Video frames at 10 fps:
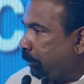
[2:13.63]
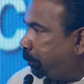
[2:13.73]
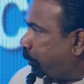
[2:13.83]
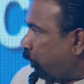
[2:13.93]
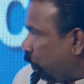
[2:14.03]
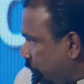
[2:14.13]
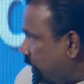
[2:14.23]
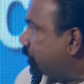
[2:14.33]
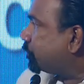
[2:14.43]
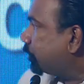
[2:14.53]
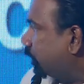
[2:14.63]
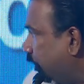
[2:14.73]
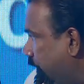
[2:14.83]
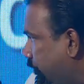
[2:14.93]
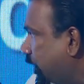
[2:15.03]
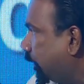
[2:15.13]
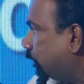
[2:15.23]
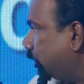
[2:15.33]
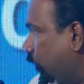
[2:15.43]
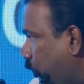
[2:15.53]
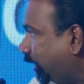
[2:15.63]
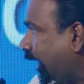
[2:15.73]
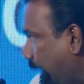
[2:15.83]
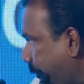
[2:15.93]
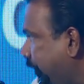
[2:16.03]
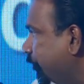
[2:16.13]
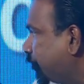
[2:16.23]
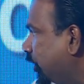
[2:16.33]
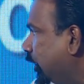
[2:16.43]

process is that, you know, what happens?